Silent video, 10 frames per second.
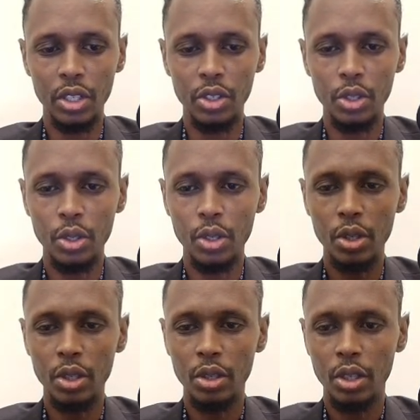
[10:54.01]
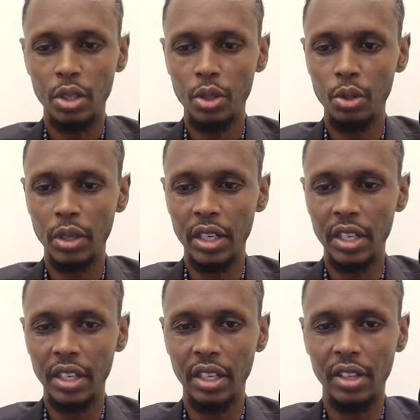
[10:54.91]
Enjoy your
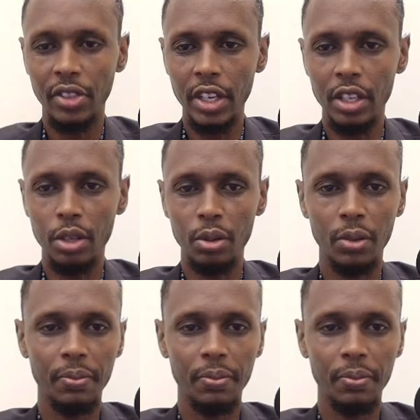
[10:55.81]
day. Thank you.